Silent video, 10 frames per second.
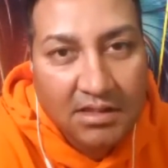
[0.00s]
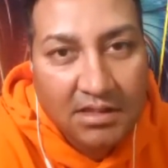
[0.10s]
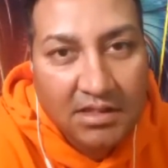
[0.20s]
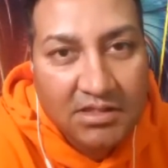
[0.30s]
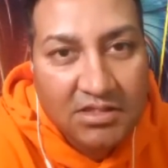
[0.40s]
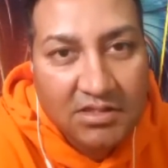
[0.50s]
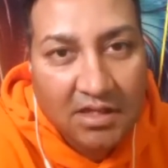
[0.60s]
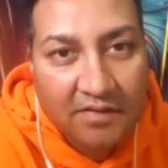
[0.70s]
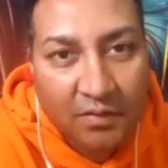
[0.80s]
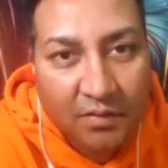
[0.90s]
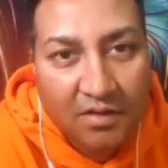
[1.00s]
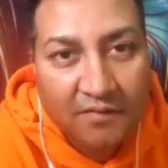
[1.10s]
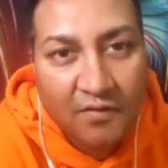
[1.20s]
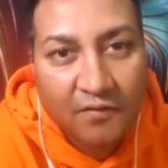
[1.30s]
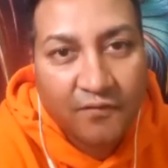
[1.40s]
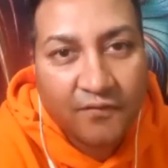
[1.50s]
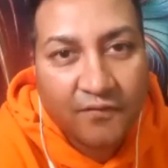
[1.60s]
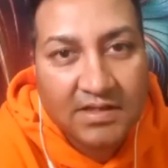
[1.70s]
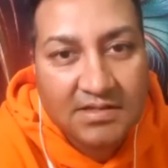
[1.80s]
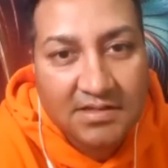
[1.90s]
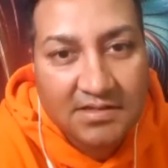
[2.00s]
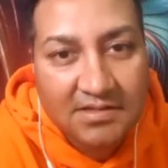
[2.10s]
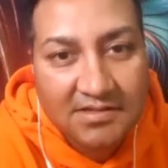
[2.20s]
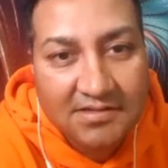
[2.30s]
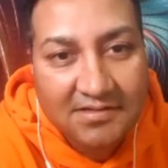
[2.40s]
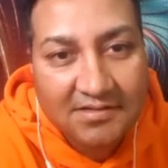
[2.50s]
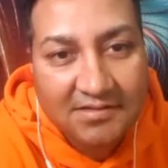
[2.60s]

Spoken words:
each and every one of your faces.